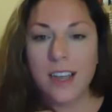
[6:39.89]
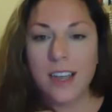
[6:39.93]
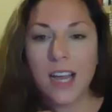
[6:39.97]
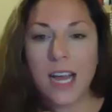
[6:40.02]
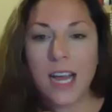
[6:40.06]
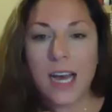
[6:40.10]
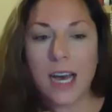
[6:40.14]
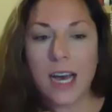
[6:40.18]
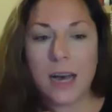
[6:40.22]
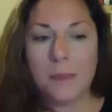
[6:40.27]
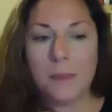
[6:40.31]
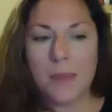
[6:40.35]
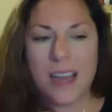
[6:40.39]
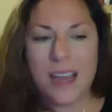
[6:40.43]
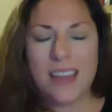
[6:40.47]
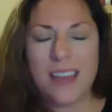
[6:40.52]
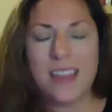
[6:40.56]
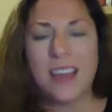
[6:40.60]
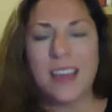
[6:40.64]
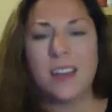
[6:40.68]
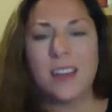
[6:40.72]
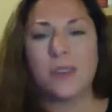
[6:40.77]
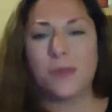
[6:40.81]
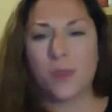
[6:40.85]
And
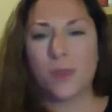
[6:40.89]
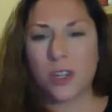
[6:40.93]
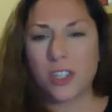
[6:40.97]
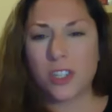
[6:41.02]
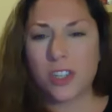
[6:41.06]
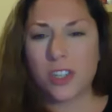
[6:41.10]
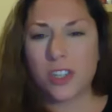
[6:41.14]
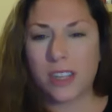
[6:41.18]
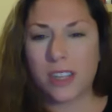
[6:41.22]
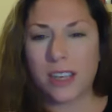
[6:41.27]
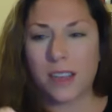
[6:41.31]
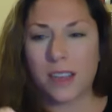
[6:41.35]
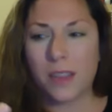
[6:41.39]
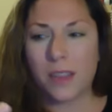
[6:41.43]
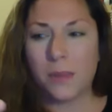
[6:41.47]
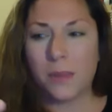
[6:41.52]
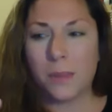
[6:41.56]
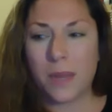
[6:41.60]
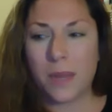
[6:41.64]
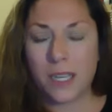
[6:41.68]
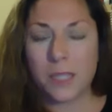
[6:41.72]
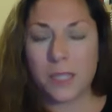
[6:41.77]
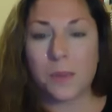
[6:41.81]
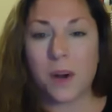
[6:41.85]
then unfortunately, the
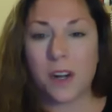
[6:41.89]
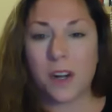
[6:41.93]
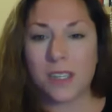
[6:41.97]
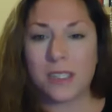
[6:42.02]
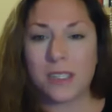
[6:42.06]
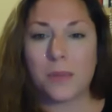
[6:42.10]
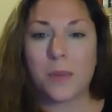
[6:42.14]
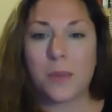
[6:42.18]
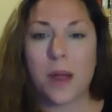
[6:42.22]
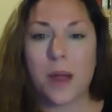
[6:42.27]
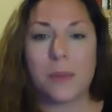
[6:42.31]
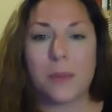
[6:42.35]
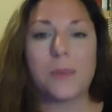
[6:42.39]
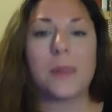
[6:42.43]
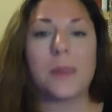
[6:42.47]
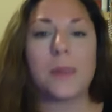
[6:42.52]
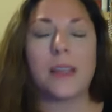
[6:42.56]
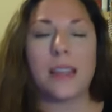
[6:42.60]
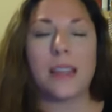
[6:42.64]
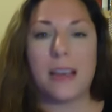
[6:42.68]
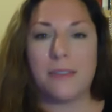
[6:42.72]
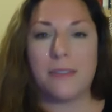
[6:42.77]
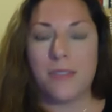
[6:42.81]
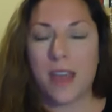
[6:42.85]
biggest part is it probably
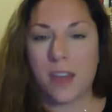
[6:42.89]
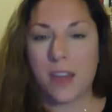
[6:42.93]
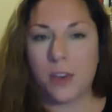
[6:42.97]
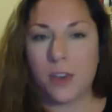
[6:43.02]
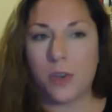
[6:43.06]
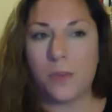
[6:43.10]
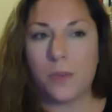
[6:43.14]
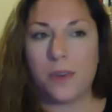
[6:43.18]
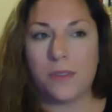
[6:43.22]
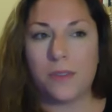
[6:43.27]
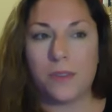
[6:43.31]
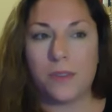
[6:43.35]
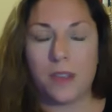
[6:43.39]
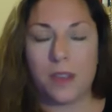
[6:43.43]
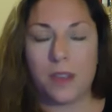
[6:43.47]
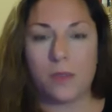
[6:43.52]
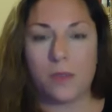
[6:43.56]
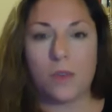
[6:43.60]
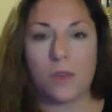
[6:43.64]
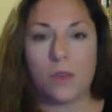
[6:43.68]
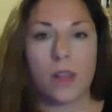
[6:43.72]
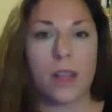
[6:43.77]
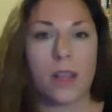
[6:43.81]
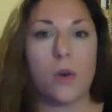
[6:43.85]
left that newbie feeling
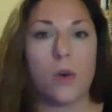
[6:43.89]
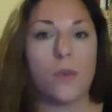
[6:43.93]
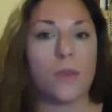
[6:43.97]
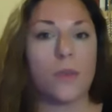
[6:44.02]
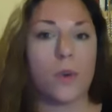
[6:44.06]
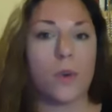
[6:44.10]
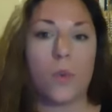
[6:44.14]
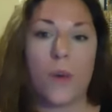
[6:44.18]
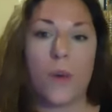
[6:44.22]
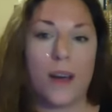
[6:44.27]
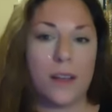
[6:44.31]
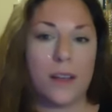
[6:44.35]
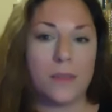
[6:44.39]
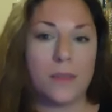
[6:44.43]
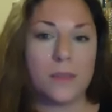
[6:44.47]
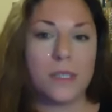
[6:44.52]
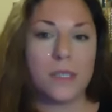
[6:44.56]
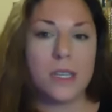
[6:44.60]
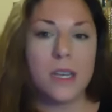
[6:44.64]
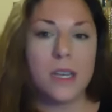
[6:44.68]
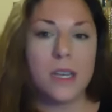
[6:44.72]
really overwhelmed.